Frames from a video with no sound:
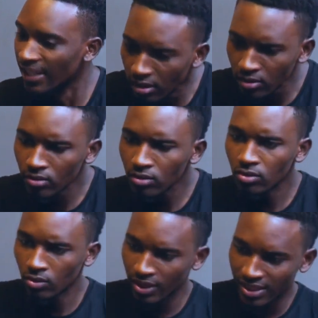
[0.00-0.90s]

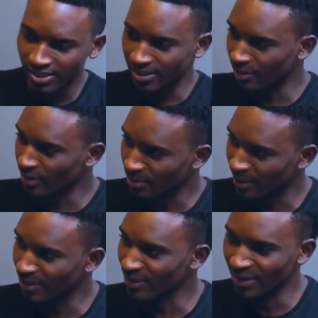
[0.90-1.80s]
No. Wait.
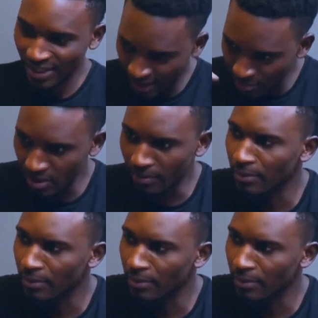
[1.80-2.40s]
Pardon. Give me the